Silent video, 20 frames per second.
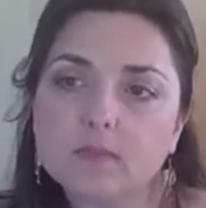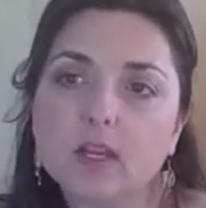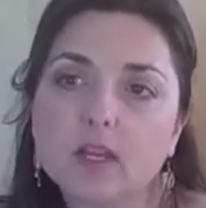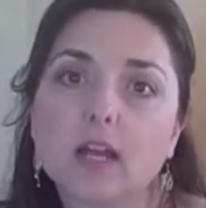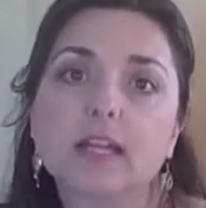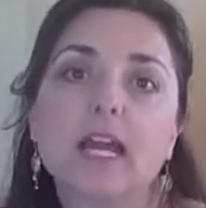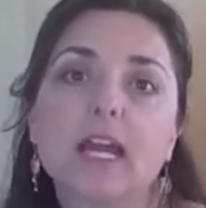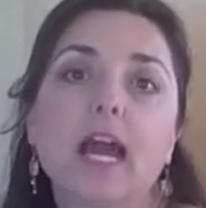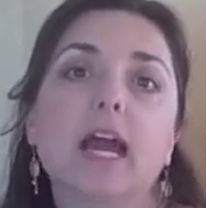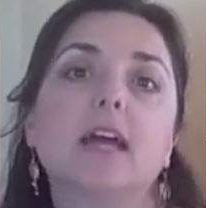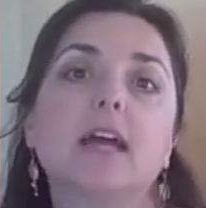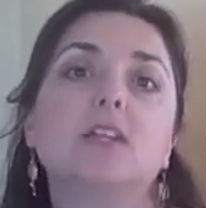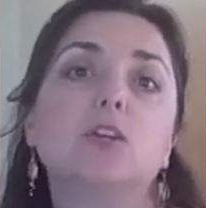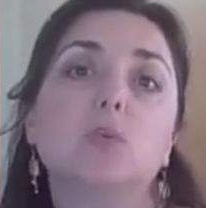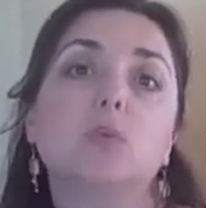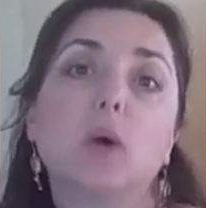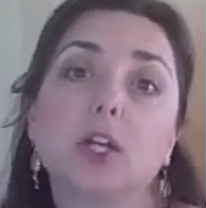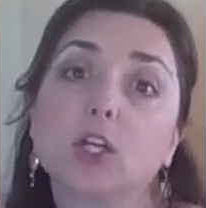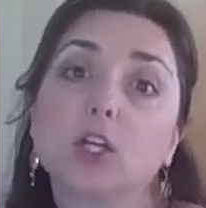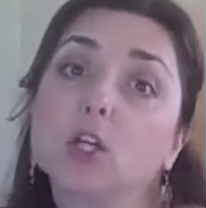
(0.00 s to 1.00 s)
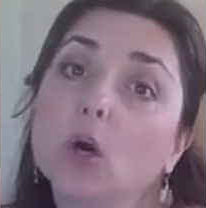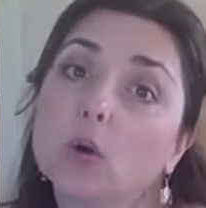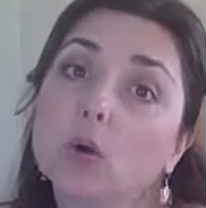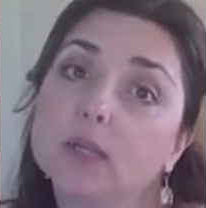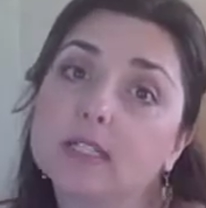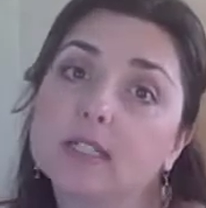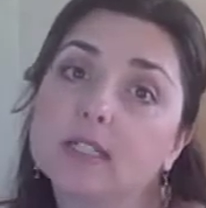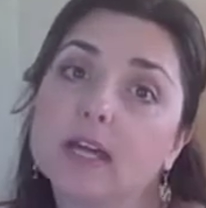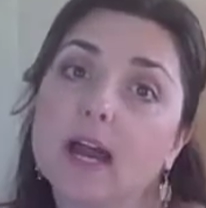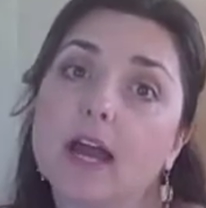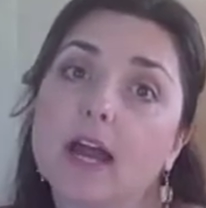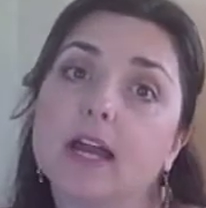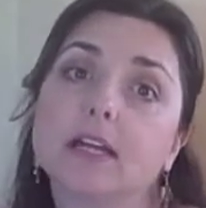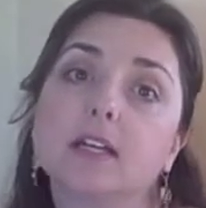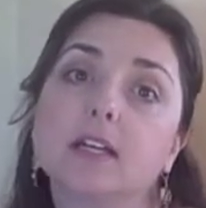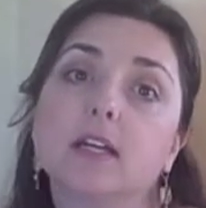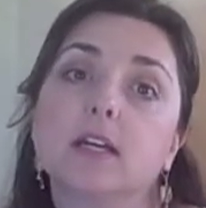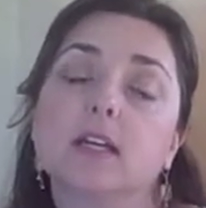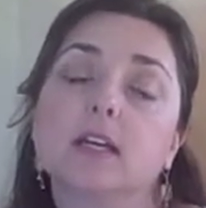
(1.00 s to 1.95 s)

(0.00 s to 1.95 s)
Again, you want to go inside,